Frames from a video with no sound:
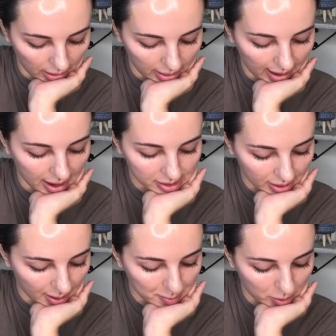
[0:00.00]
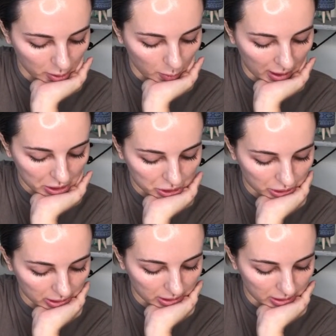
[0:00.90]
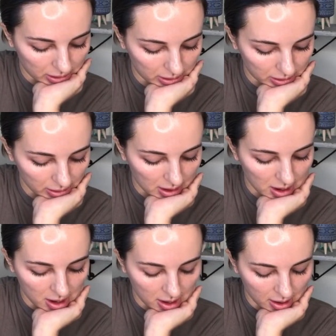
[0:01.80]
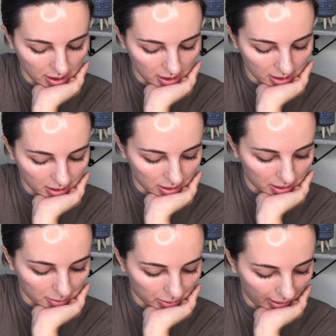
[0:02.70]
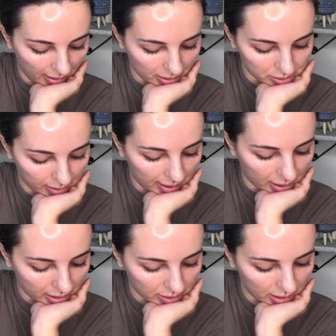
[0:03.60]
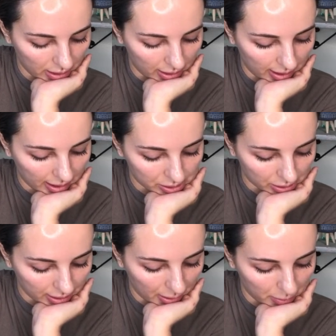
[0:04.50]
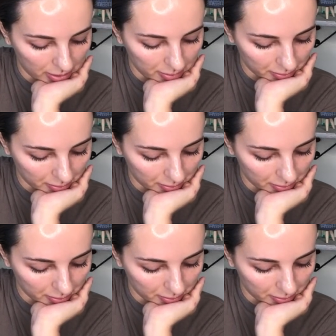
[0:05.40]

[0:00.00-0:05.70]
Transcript: last couple questions. Um, okay, uh, so I, I think I already answered that one.